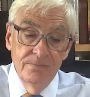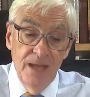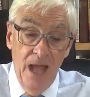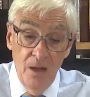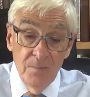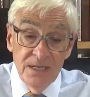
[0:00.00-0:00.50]

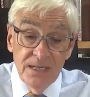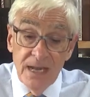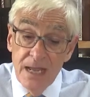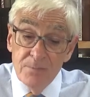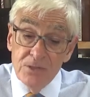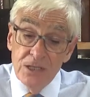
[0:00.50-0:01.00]
How many
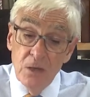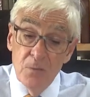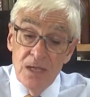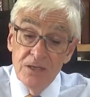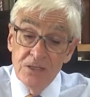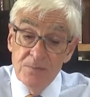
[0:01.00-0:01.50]
names can
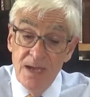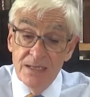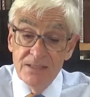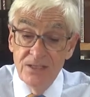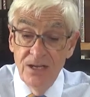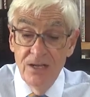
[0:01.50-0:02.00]
we
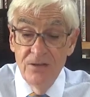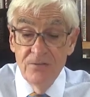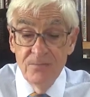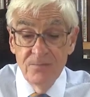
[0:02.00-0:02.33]
expect to know?